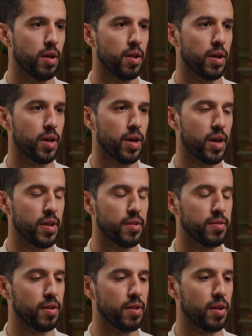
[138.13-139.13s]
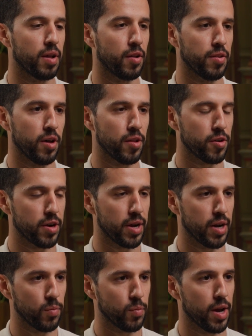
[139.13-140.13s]
And on the other
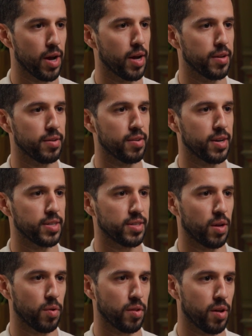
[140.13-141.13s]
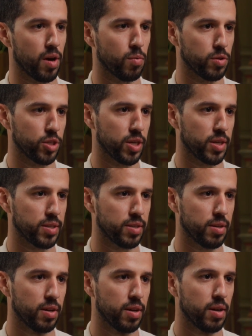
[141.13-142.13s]
hand, we had tests that we thought were
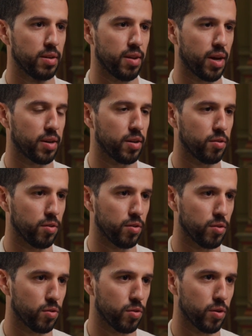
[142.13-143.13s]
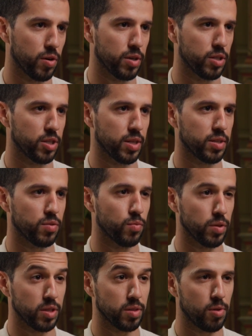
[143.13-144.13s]
just technical or just
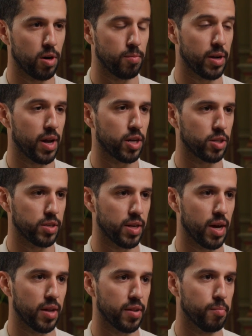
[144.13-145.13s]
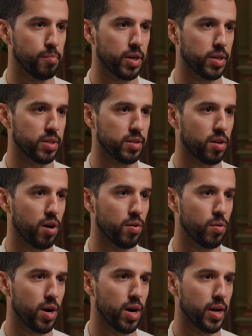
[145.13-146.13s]
really small, but actually had the biggest
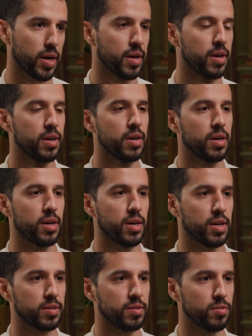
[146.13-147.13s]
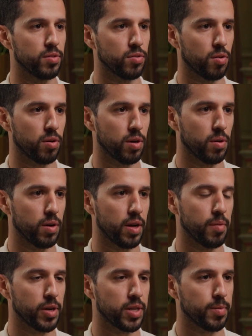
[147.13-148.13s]
ROI to eToro.
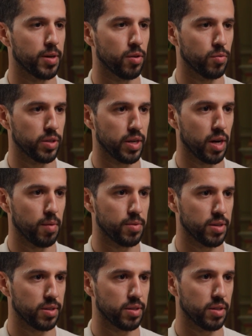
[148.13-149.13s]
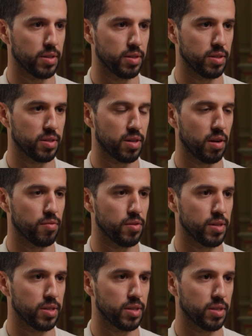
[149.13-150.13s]
And Mixpanel really helped us discover
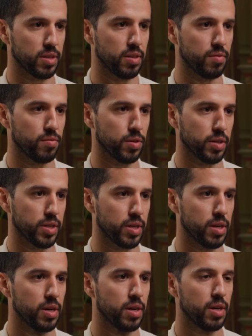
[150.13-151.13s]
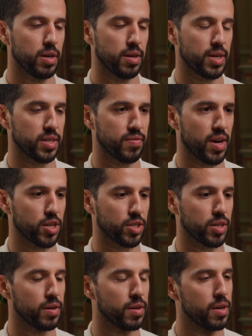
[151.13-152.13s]
these in a really nice fashion.